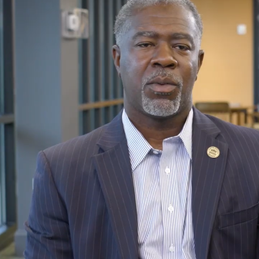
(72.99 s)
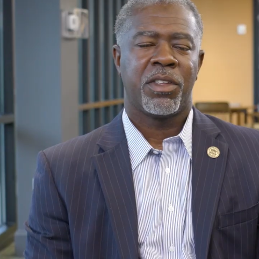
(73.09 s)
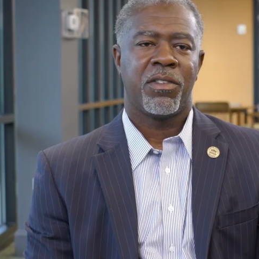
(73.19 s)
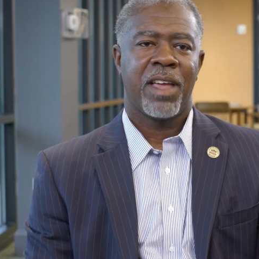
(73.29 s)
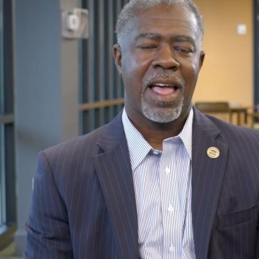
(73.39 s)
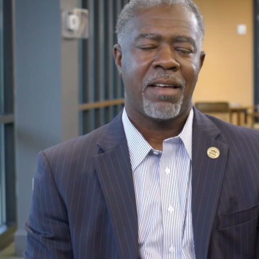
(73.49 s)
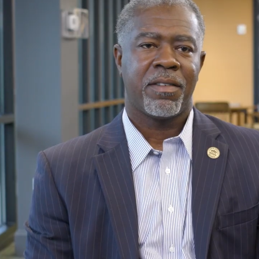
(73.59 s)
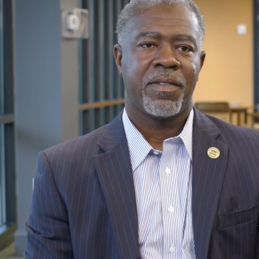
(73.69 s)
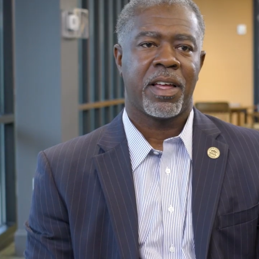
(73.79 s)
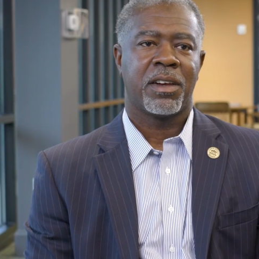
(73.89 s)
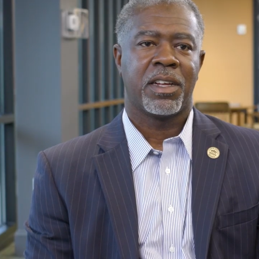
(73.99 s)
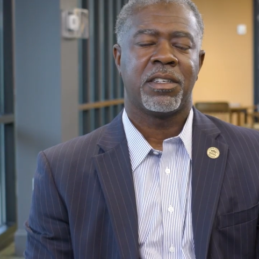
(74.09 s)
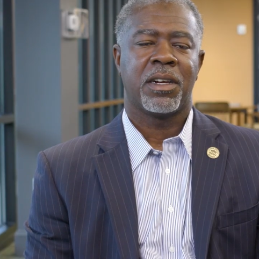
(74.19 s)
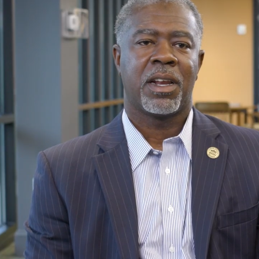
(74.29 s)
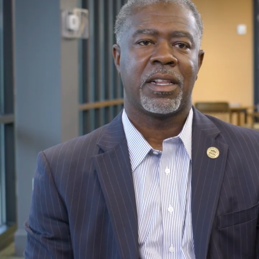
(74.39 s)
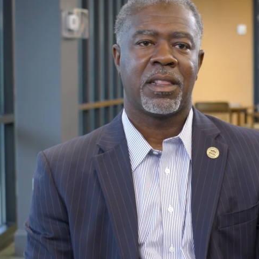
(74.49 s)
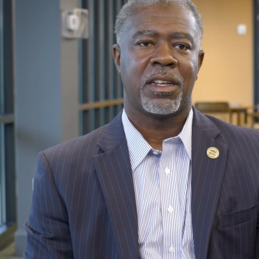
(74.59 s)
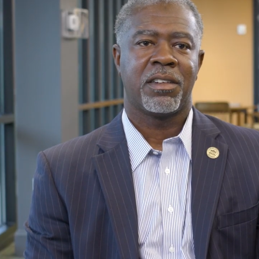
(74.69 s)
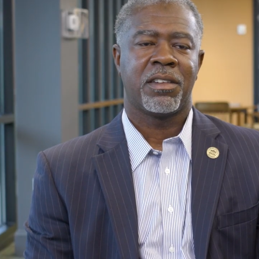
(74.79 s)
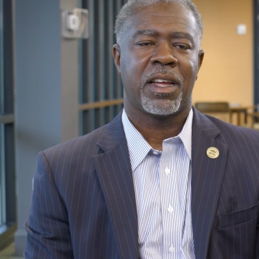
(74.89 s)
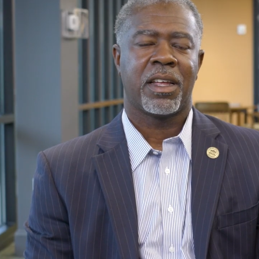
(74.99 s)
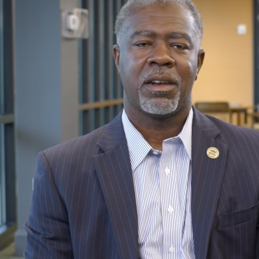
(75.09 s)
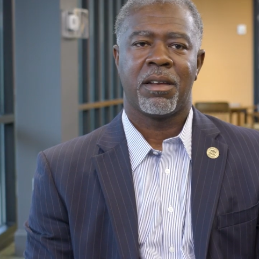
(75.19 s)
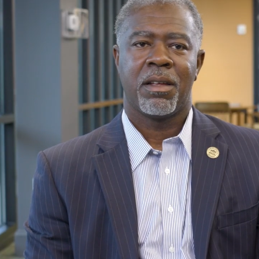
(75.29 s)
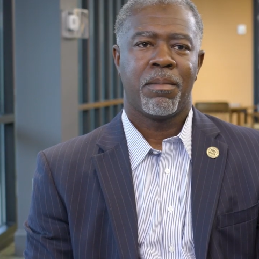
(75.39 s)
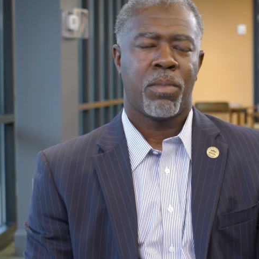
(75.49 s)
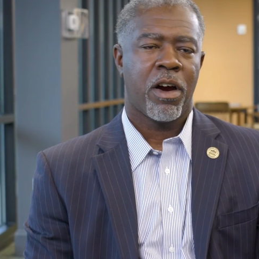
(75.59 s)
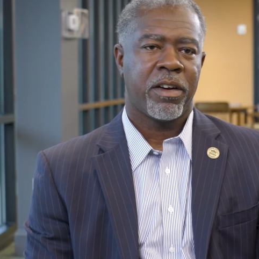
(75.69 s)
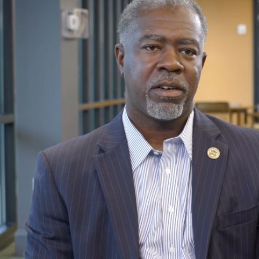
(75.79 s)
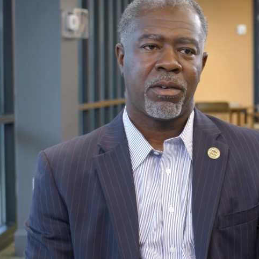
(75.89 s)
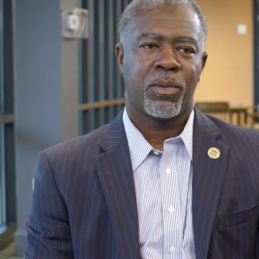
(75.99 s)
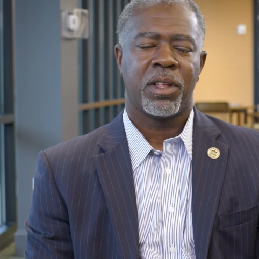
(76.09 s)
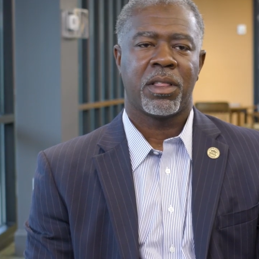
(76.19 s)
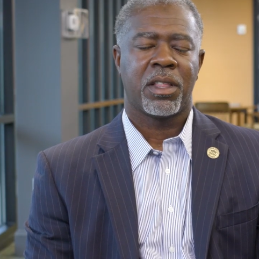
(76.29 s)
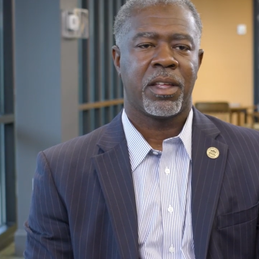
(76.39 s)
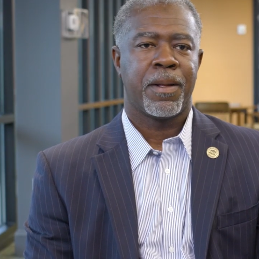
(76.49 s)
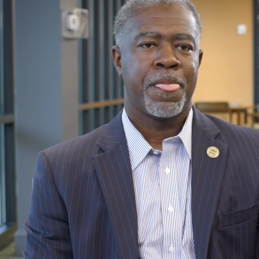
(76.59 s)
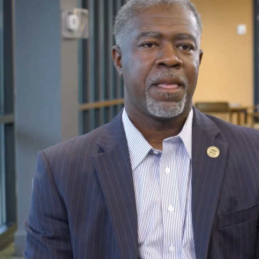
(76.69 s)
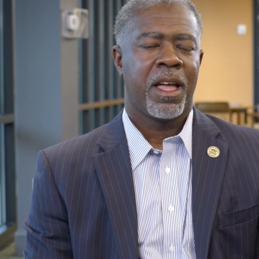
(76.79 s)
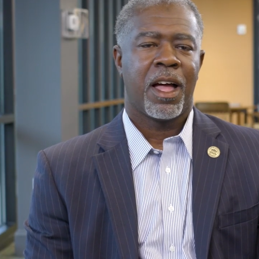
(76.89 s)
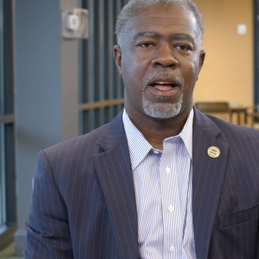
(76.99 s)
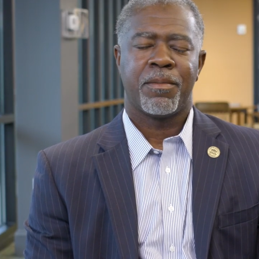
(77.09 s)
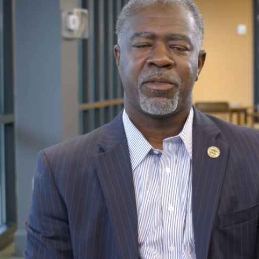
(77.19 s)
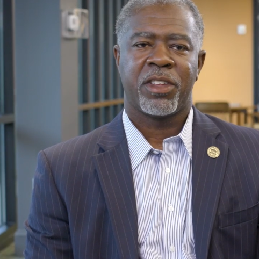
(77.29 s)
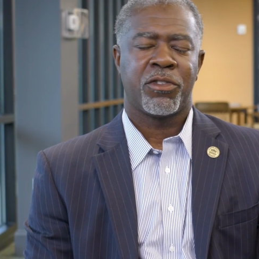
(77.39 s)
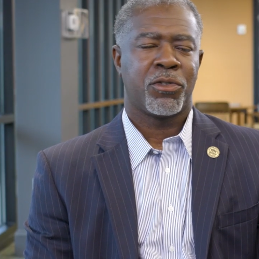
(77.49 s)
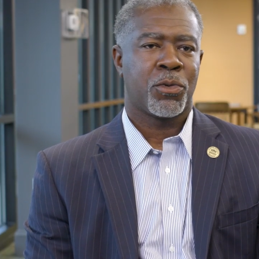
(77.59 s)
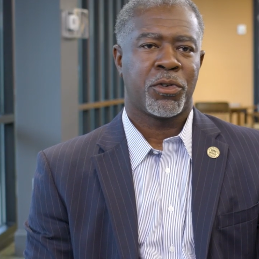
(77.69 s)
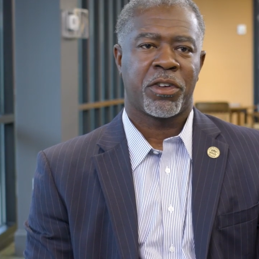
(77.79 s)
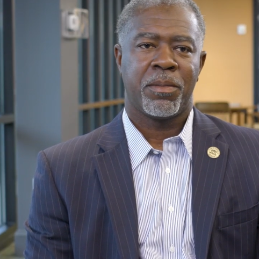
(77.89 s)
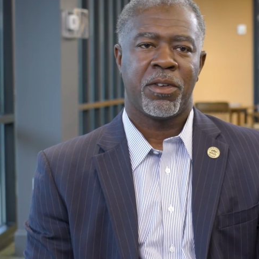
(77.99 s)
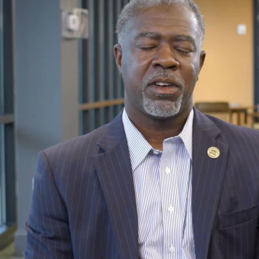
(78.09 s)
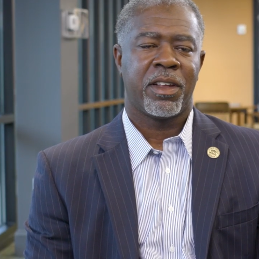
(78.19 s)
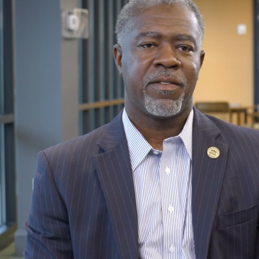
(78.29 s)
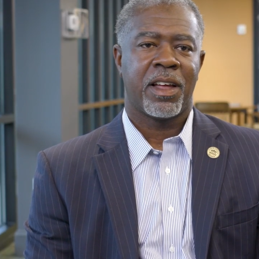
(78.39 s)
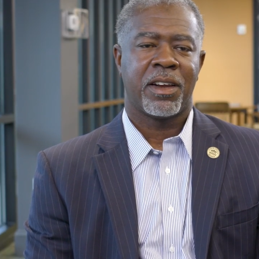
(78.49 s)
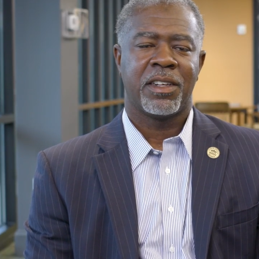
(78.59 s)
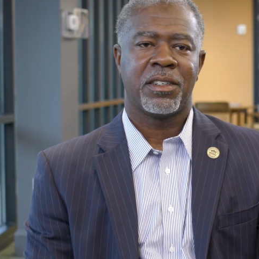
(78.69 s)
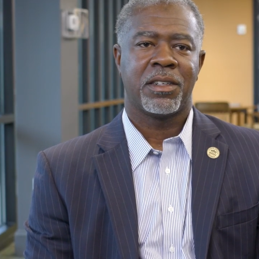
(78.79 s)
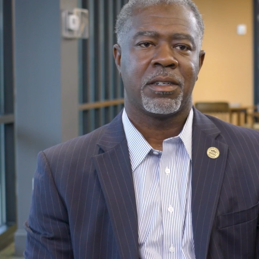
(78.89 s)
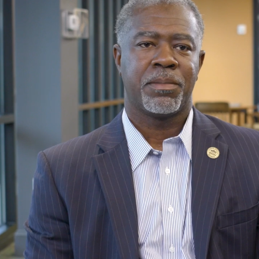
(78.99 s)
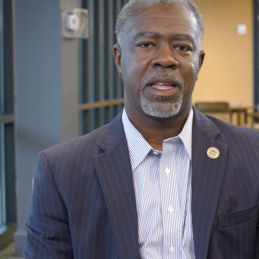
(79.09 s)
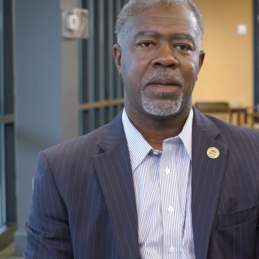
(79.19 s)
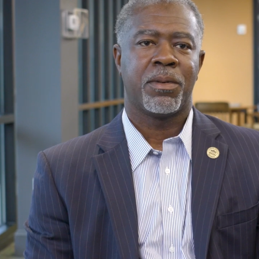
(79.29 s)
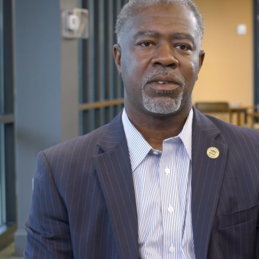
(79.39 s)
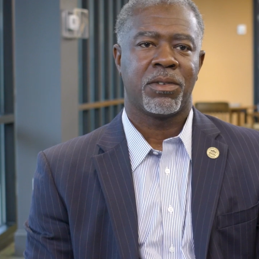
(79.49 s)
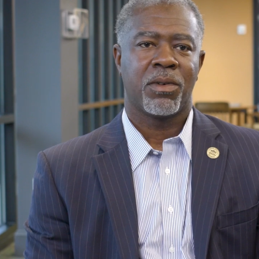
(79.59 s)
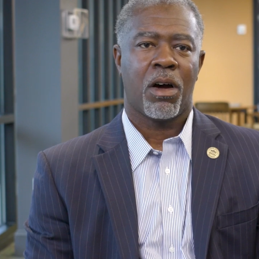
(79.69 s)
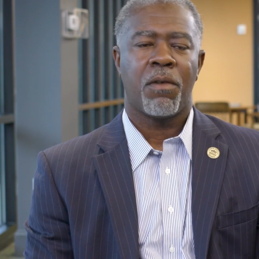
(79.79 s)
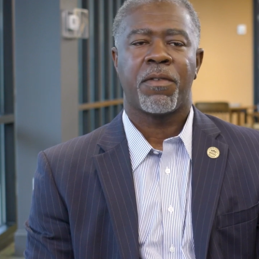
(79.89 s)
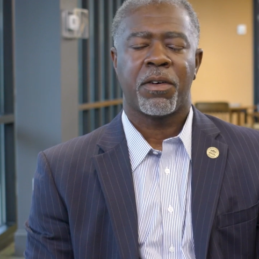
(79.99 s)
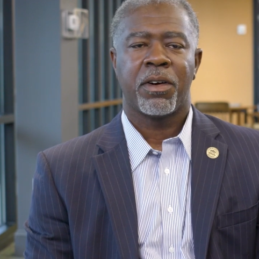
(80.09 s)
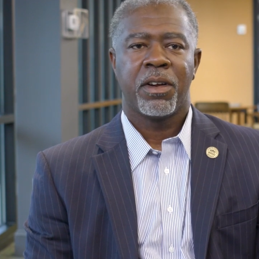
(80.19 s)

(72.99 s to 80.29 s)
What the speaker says: And when you have a foundation like this that can partner with the Central Georgia Community Foundation to be able to offer